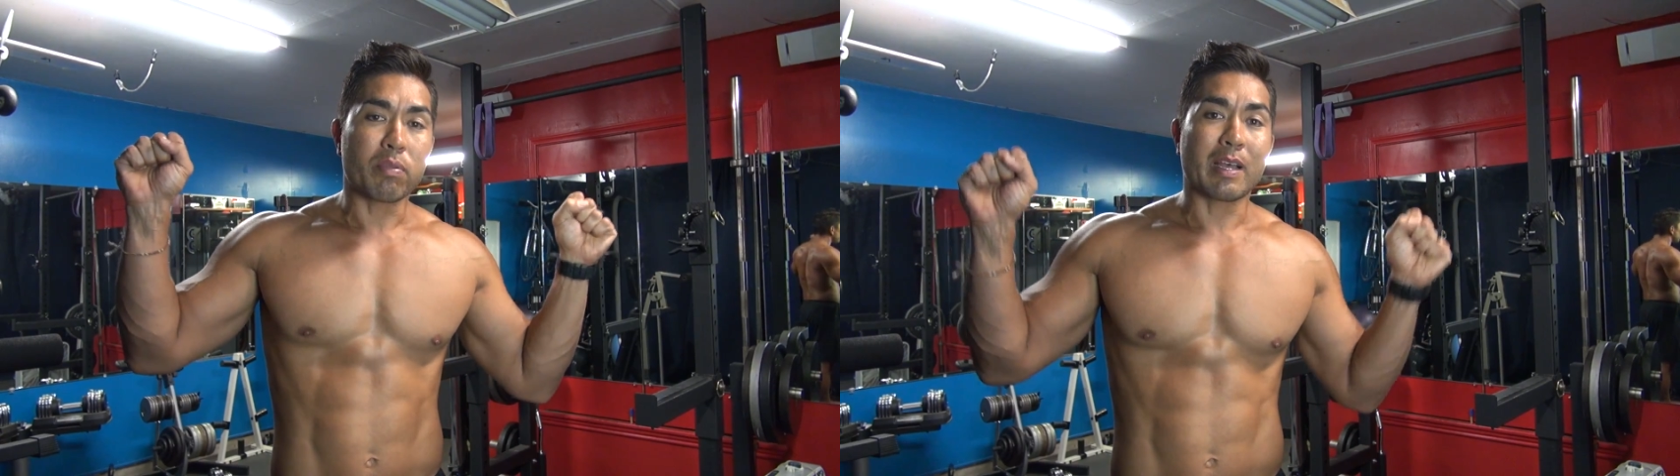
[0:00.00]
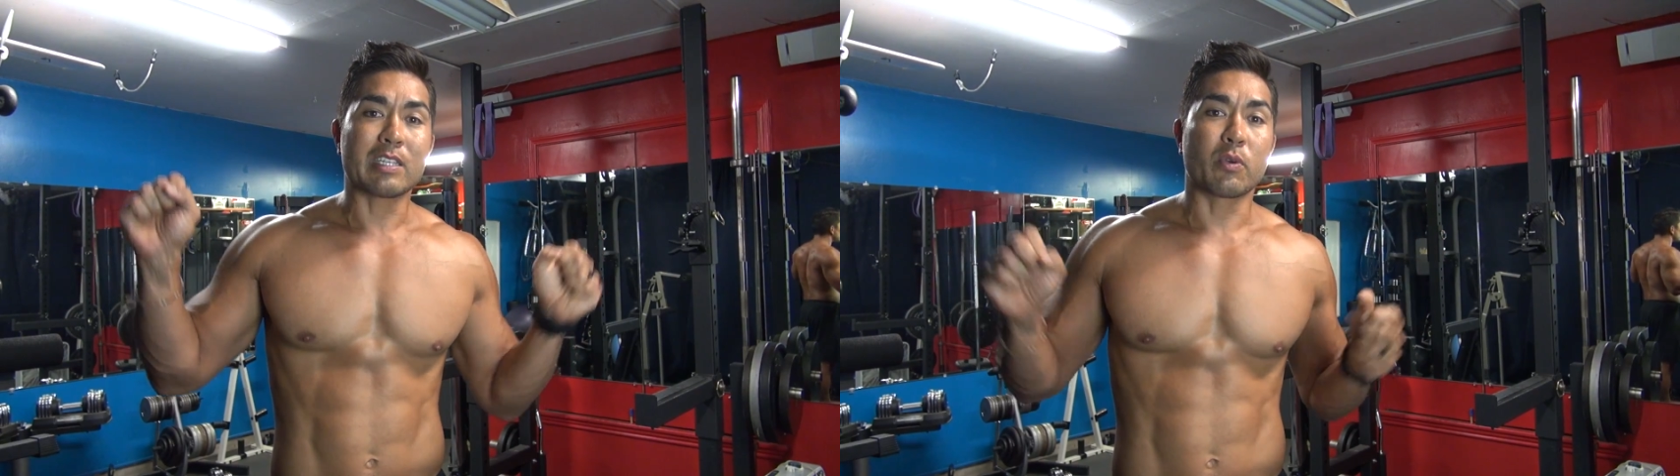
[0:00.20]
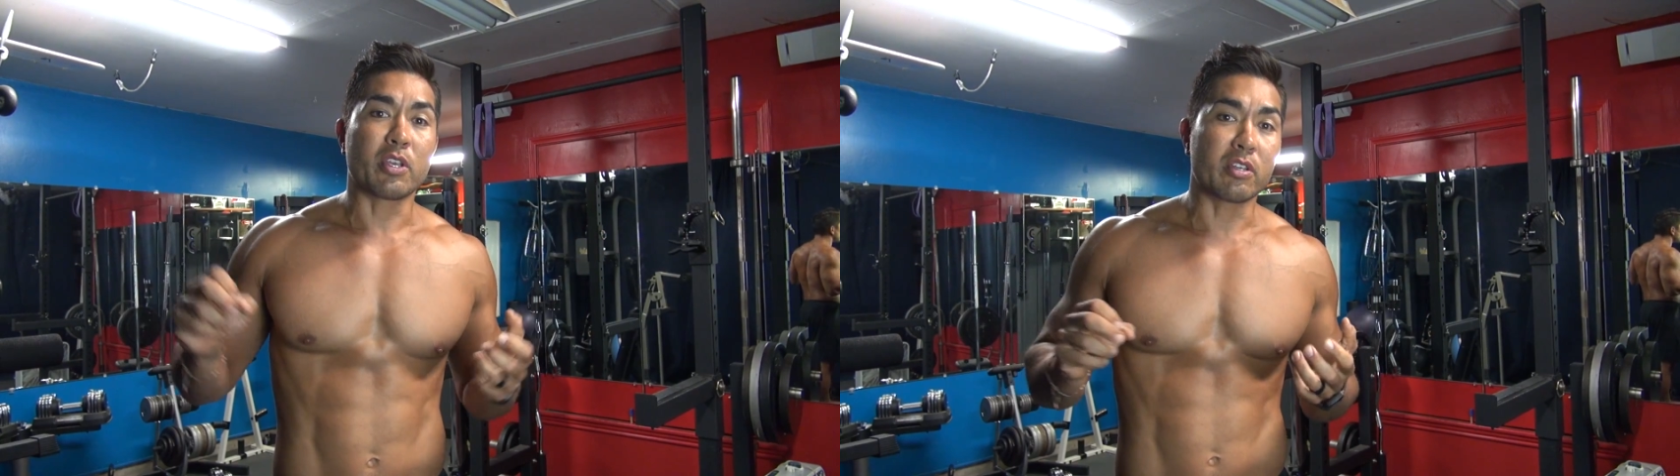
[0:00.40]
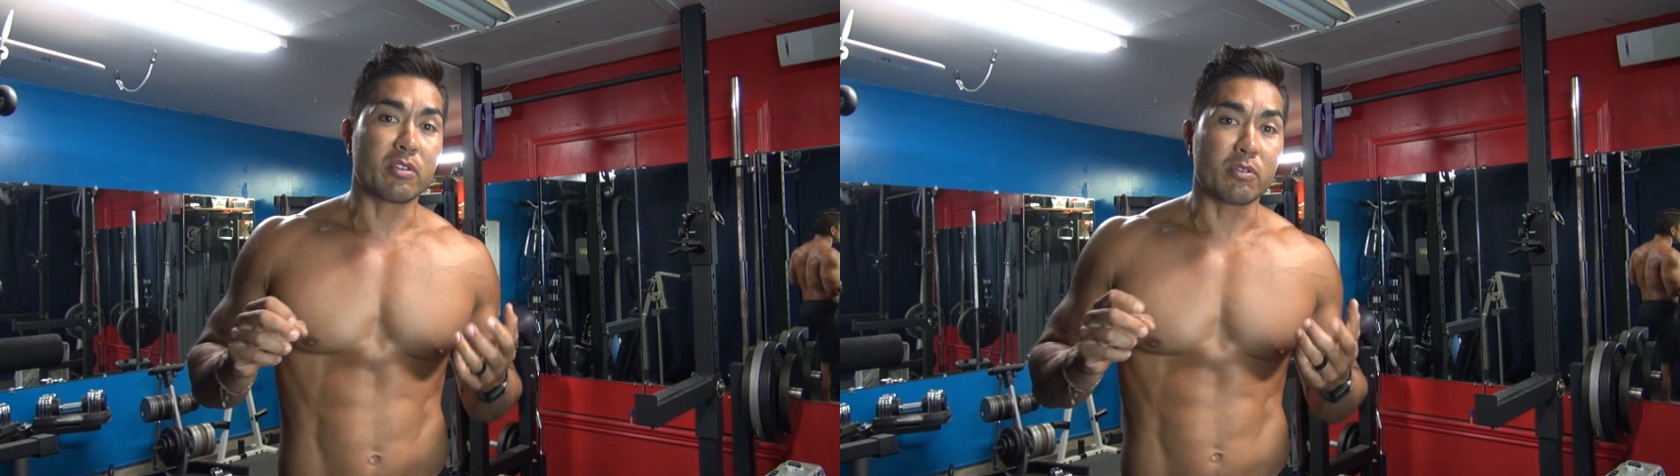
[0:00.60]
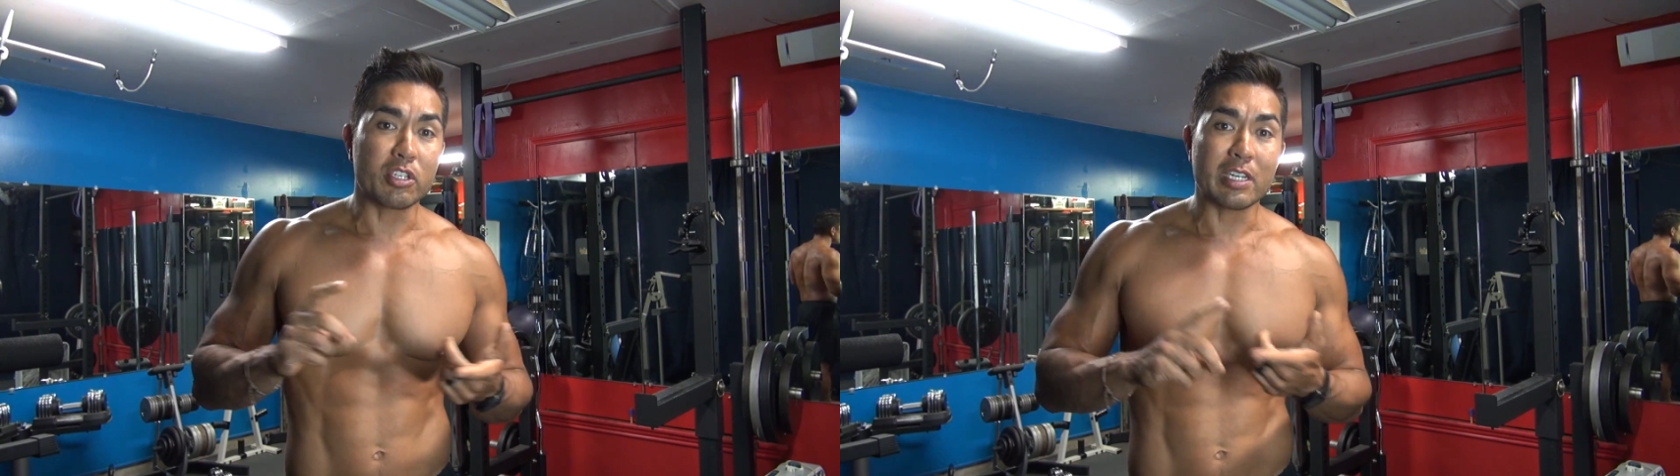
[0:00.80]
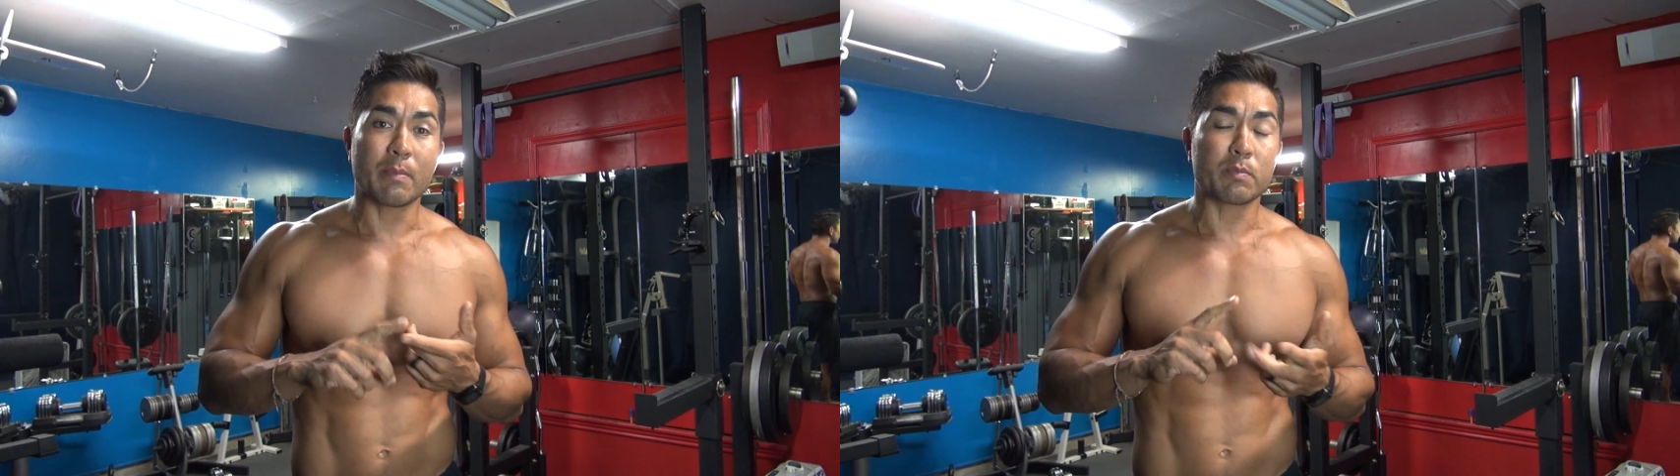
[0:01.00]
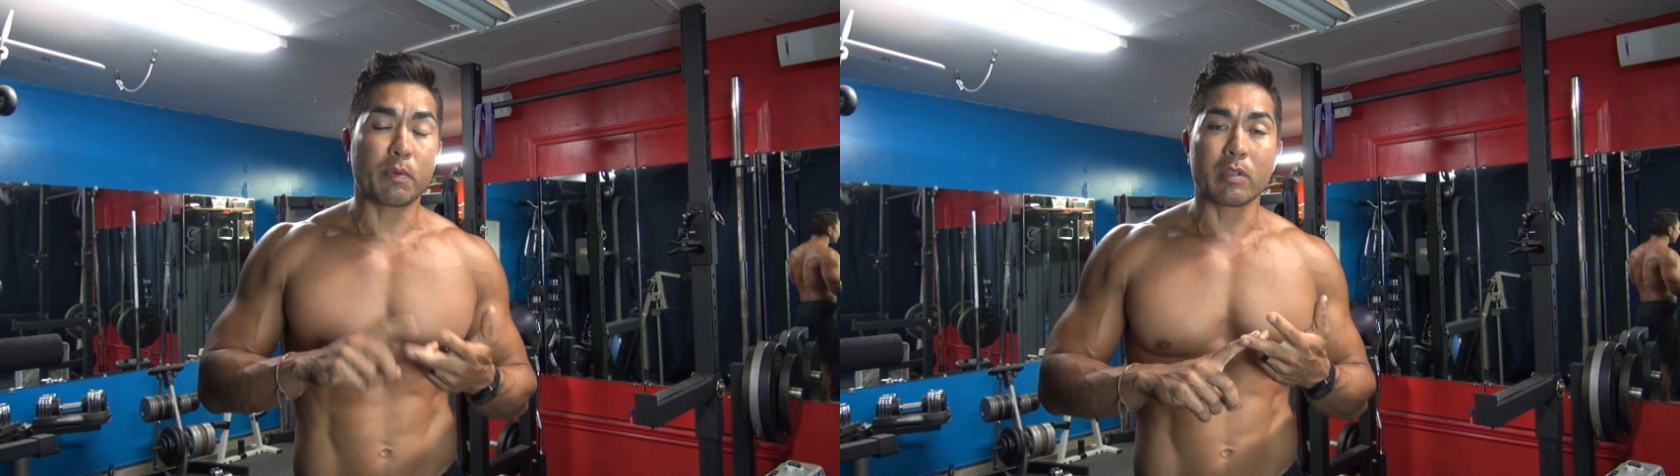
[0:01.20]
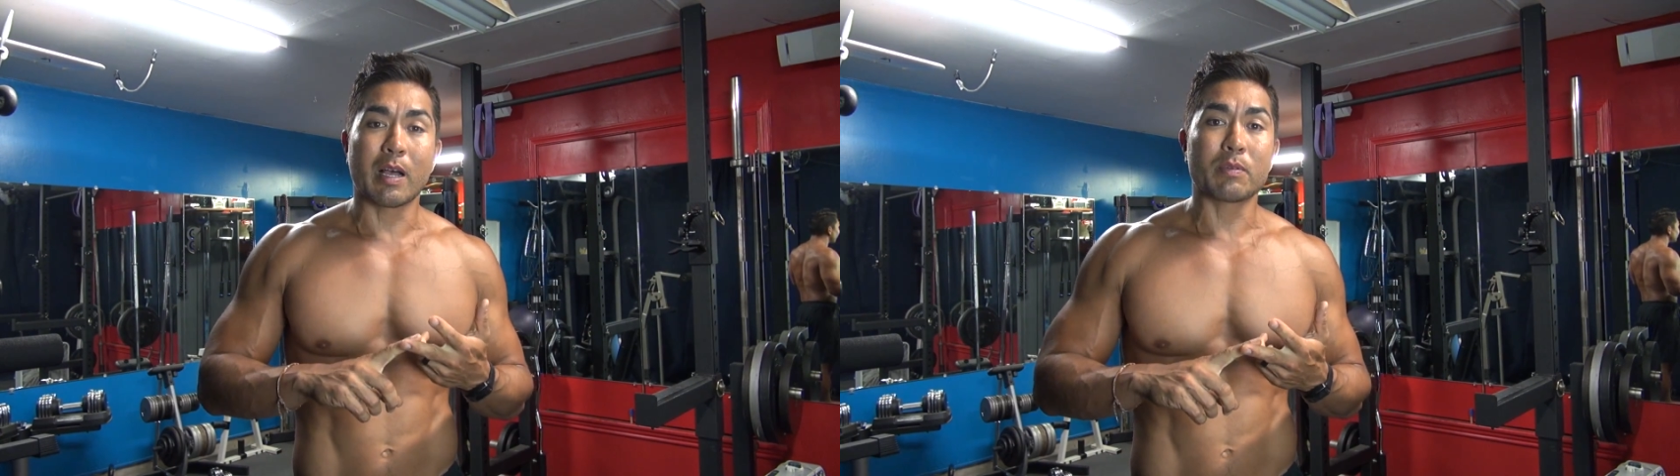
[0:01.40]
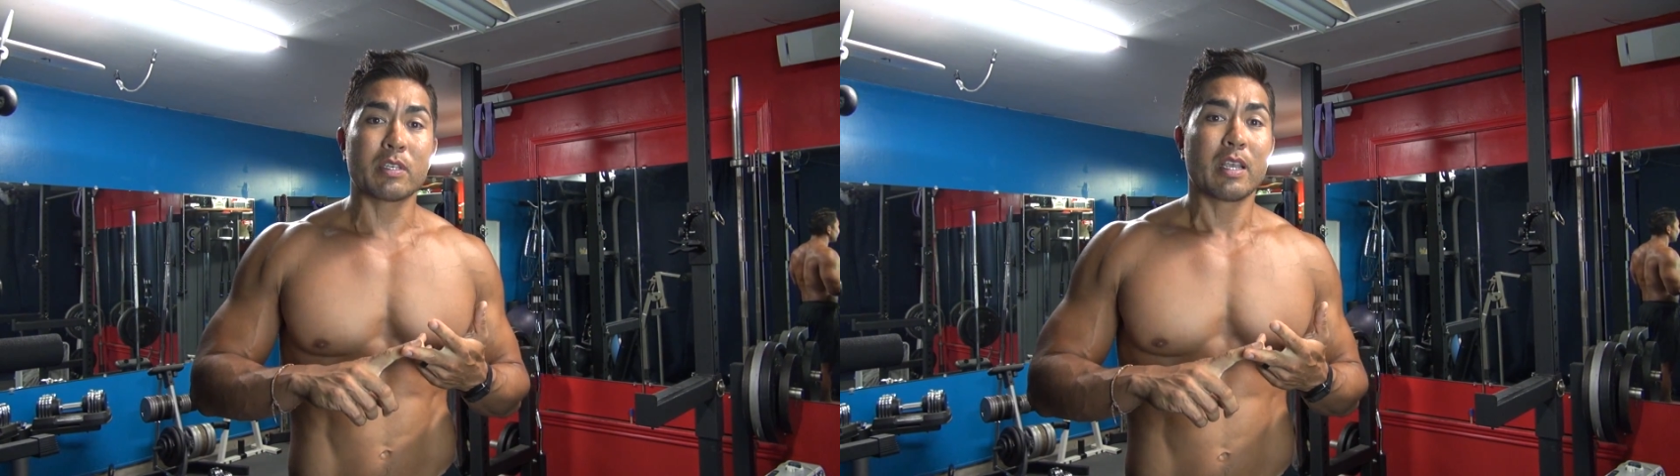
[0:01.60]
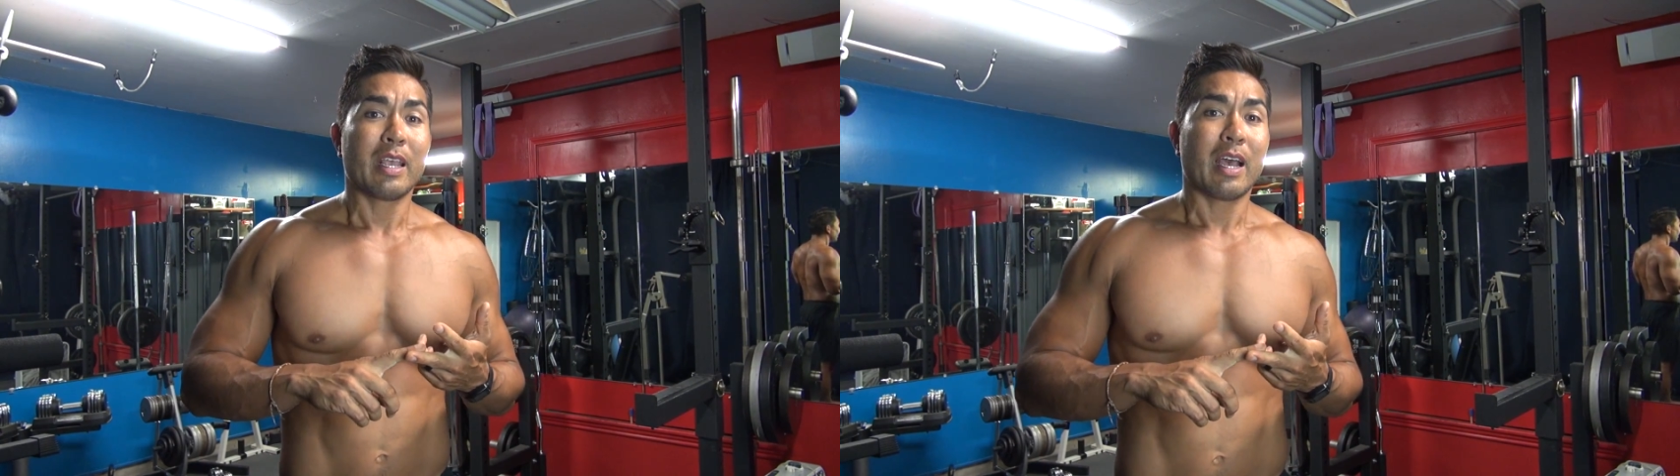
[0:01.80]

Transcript: a place where you can do chin-ups, pull-ups,